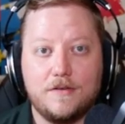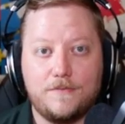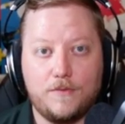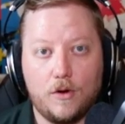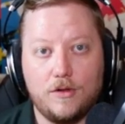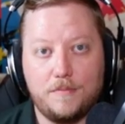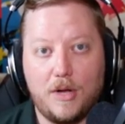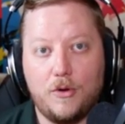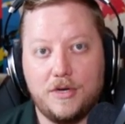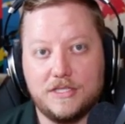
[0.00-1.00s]
full
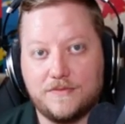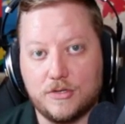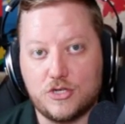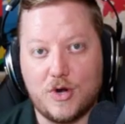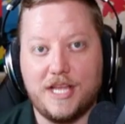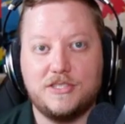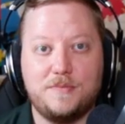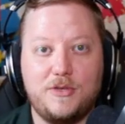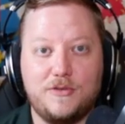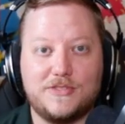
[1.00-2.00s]
bonus for
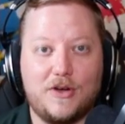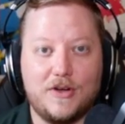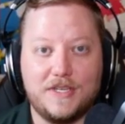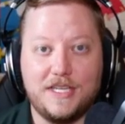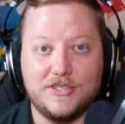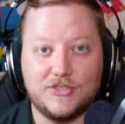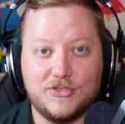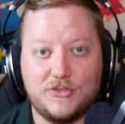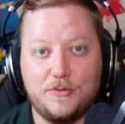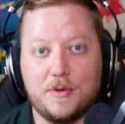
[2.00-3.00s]
transmutes on his
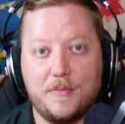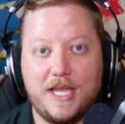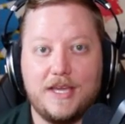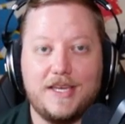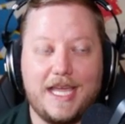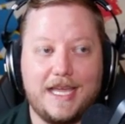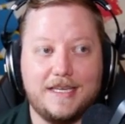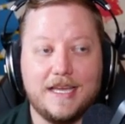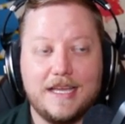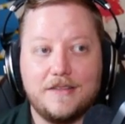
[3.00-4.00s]
Superman,
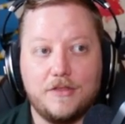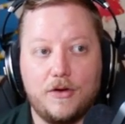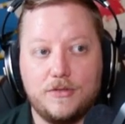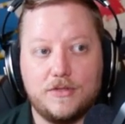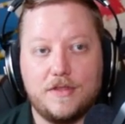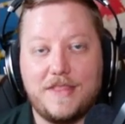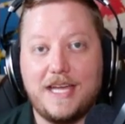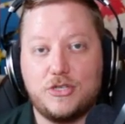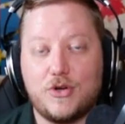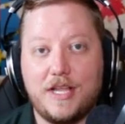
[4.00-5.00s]
and
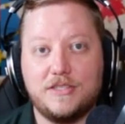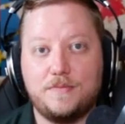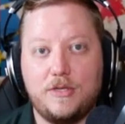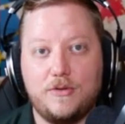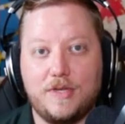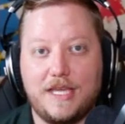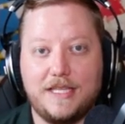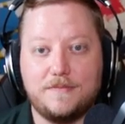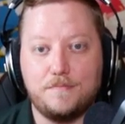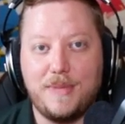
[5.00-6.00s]
that transmute,
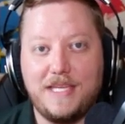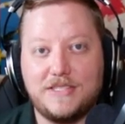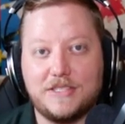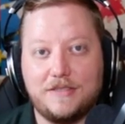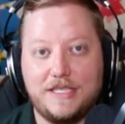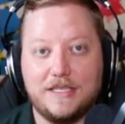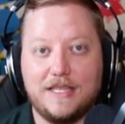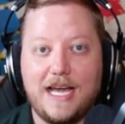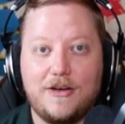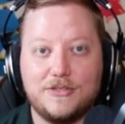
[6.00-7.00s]
it basically
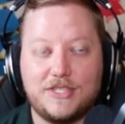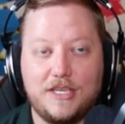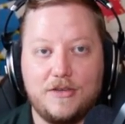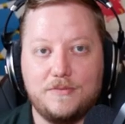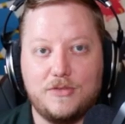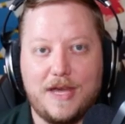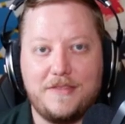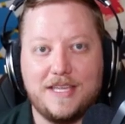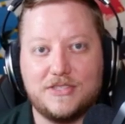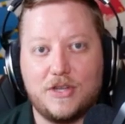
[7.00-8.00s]
allows him to, I
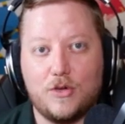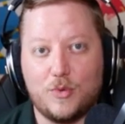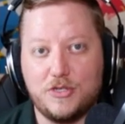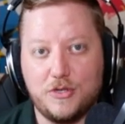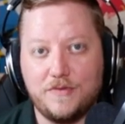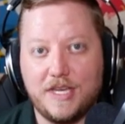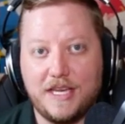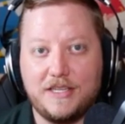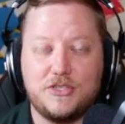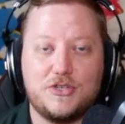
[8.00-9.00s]
think it's called
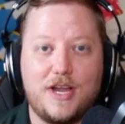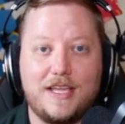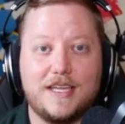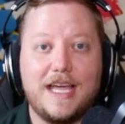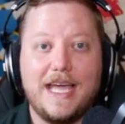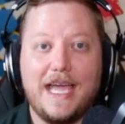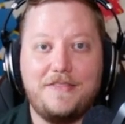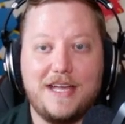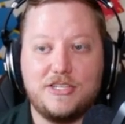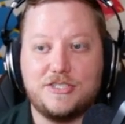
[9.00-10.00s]
Rejuvenating Strike, and
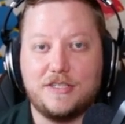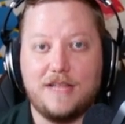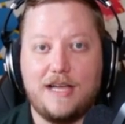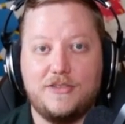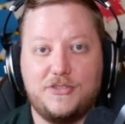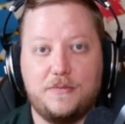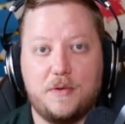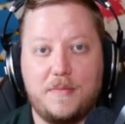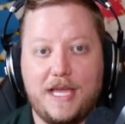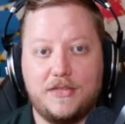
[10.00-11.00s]
that just allows
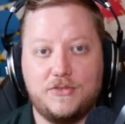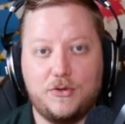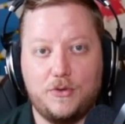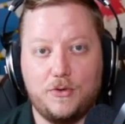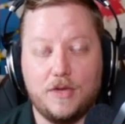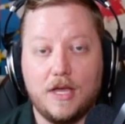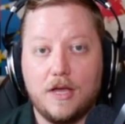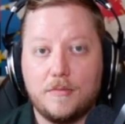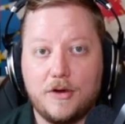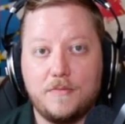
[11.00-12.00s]
Superman to
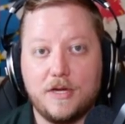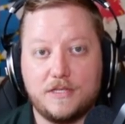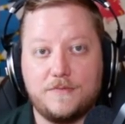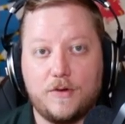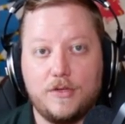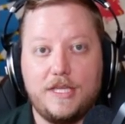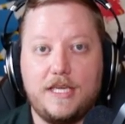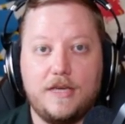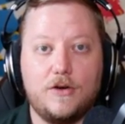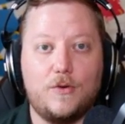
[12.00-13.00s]
pretty much fully heal